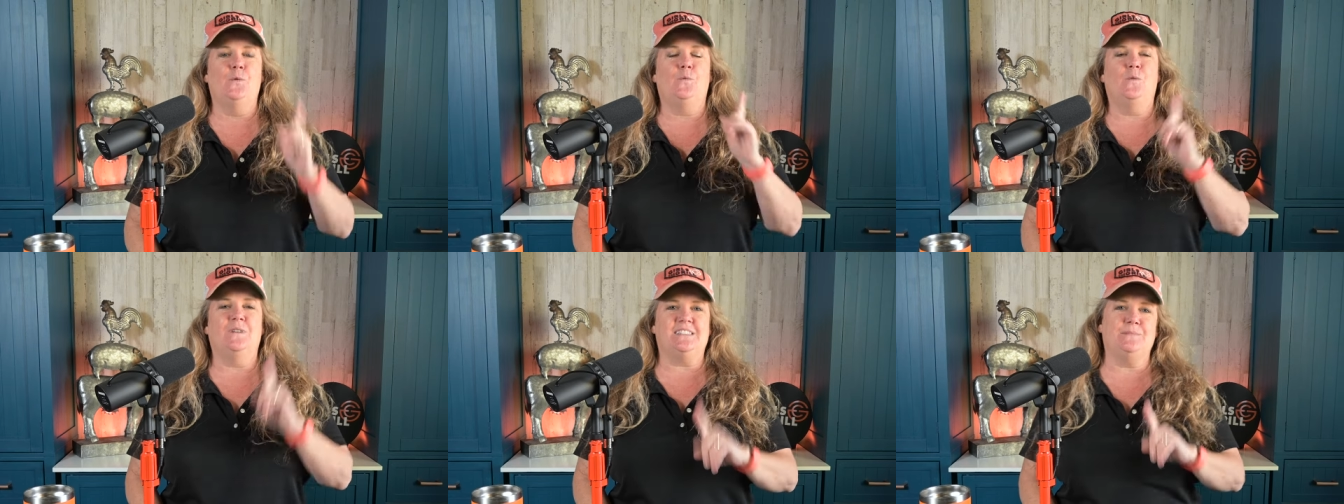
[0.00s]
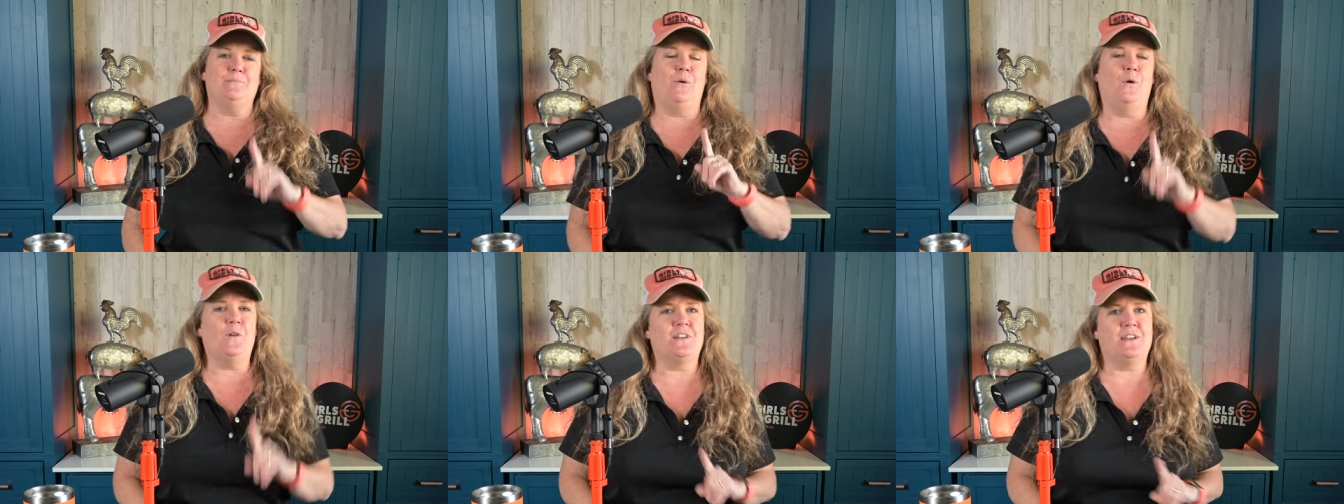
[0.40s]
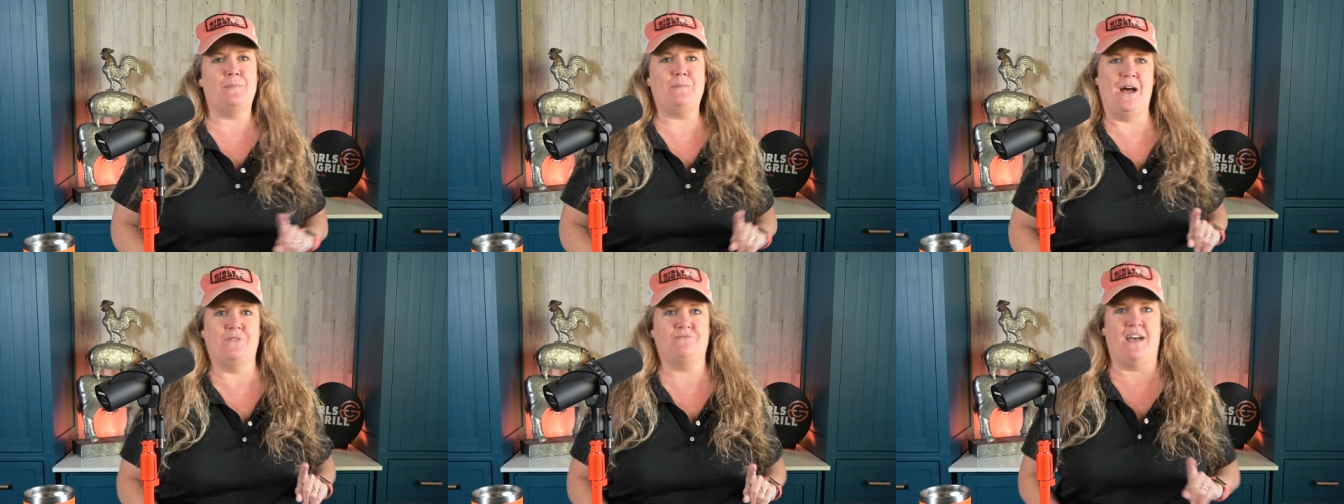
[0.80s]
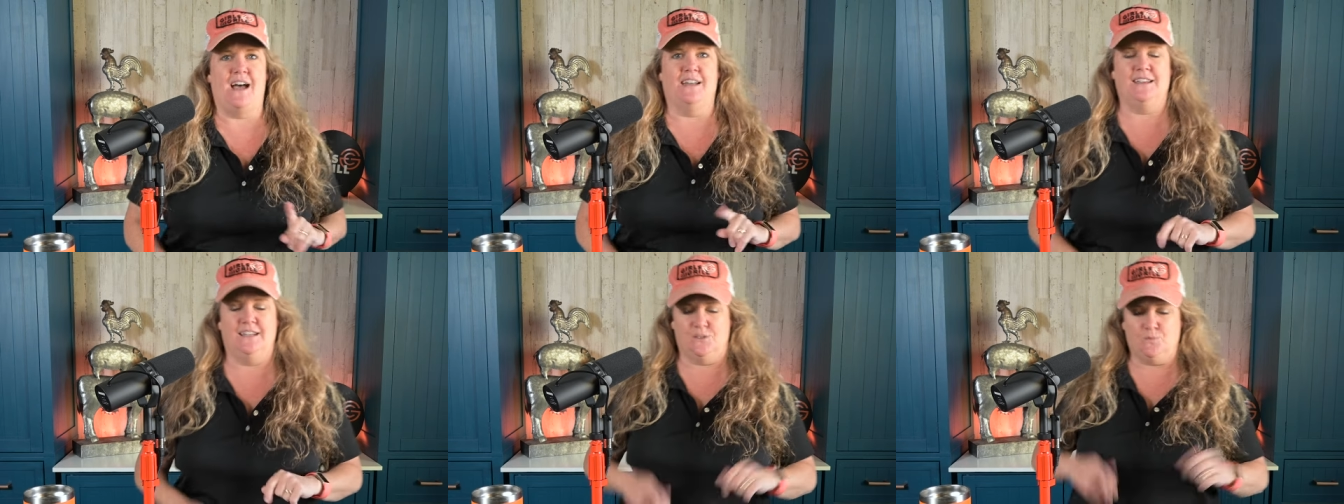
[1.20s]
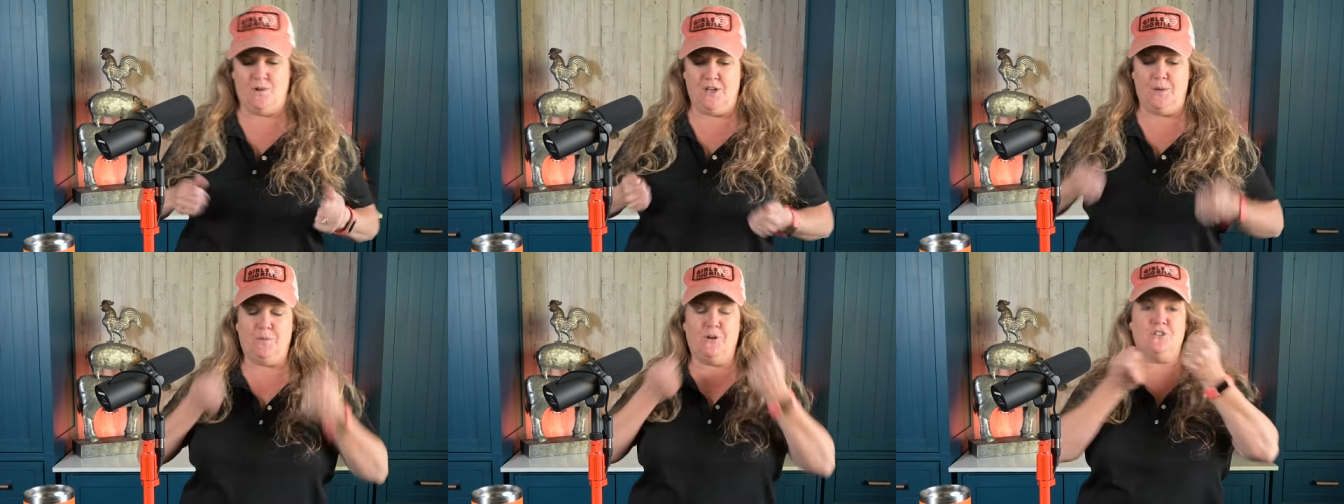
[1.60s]
What's important about that is
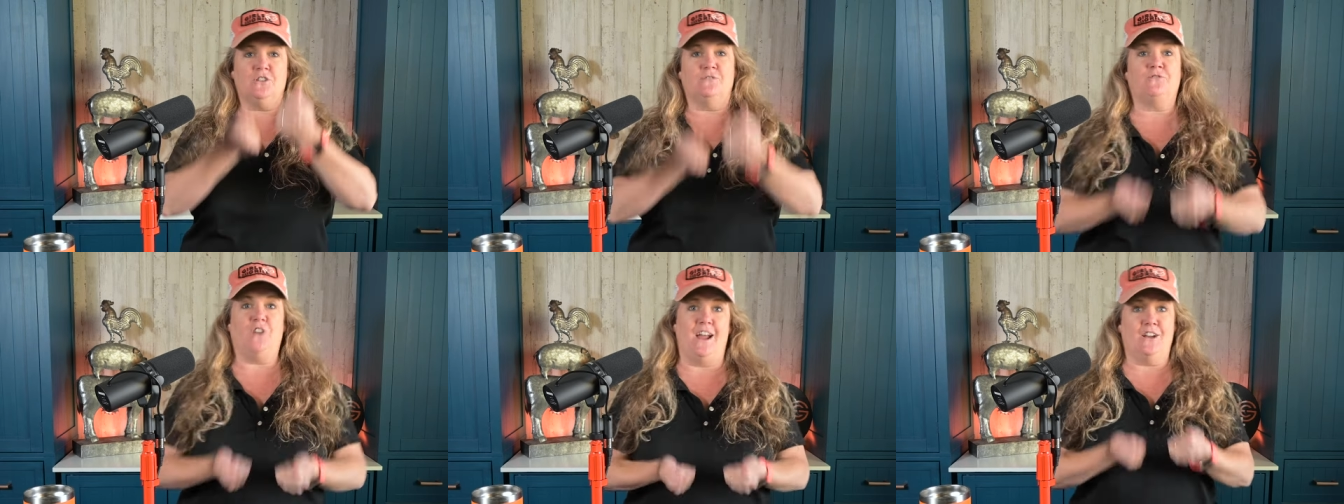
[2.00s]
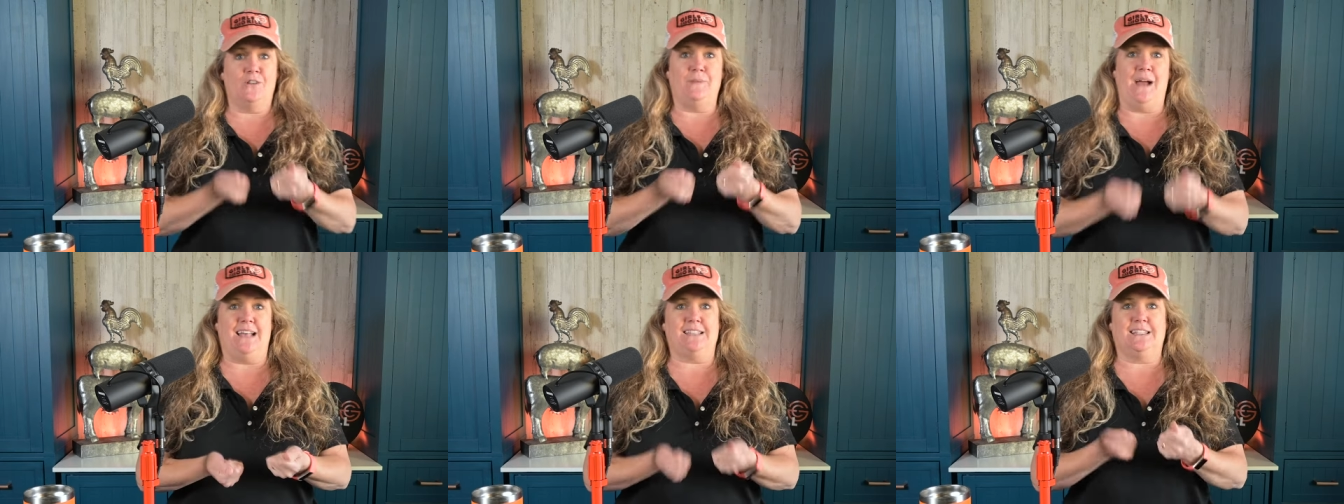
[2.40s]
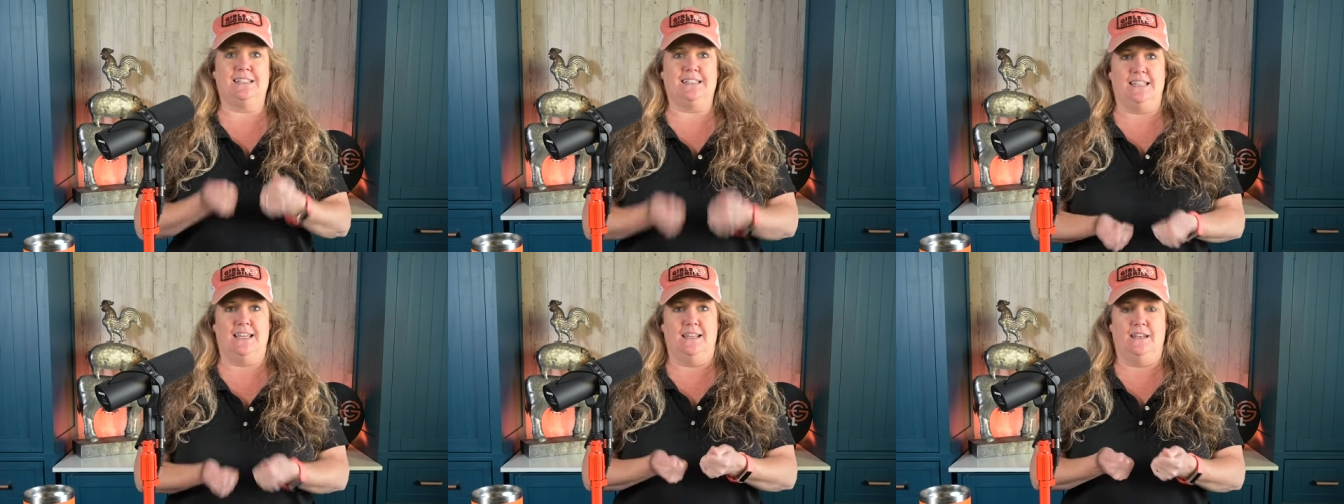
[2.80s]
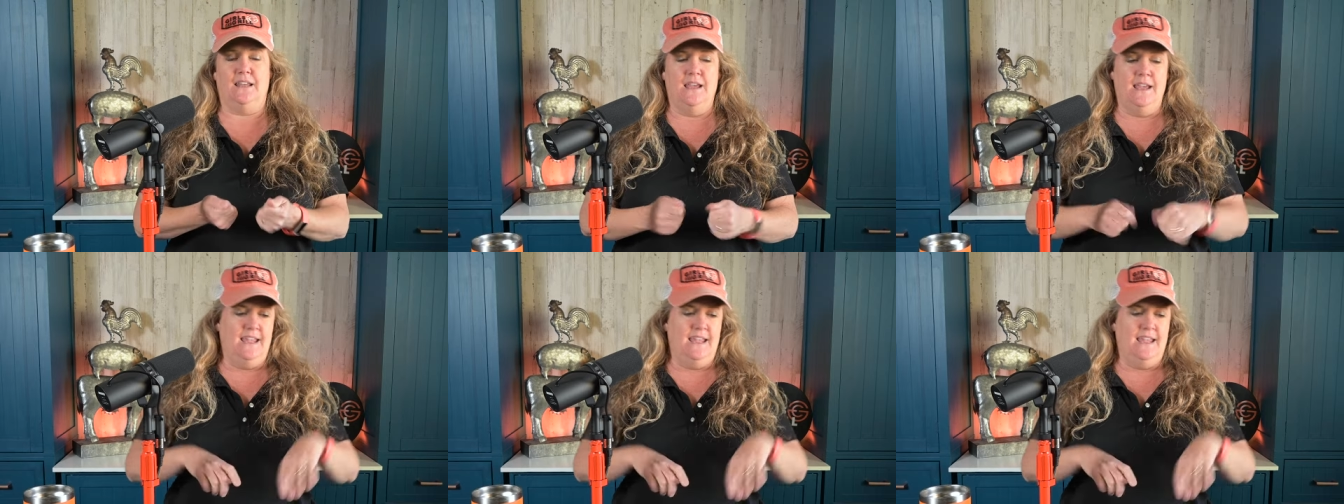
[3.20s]
when you put your fryer baskets in,